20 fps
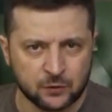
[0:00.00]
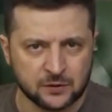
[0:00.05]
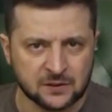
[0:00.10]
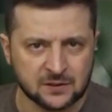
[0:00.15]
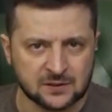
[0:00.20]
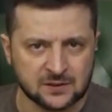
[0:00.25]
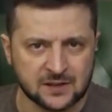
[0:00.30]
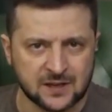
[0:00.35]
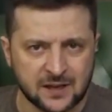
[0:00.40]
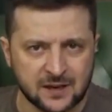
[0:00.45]

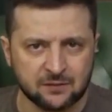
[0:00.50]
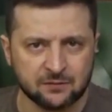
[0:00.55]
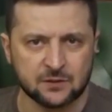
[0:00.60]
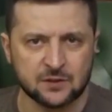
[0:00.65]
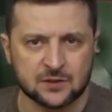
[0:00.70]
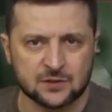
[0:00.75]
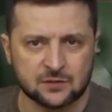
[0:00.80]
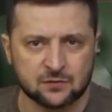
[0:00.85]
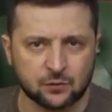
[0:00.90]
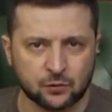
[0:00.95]
Friday,
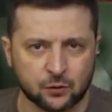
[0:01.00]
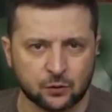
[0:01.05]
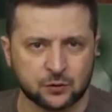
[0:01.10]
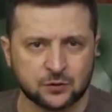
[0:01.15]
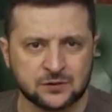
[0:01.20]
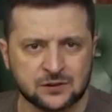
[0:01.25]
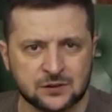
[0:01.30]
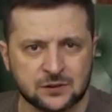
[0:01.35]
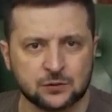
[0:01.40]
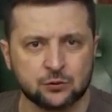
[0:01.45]
Ukraine's
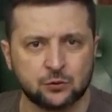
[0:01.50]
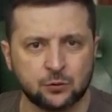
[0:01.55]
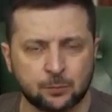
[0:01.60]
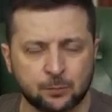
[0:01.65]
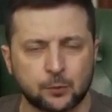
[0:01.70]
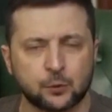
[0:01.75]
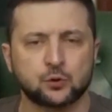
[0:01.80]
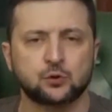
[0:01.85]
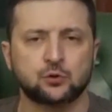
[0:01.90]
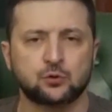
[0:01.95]
President
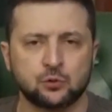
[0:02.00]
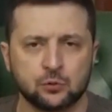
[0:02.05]
Volodymyr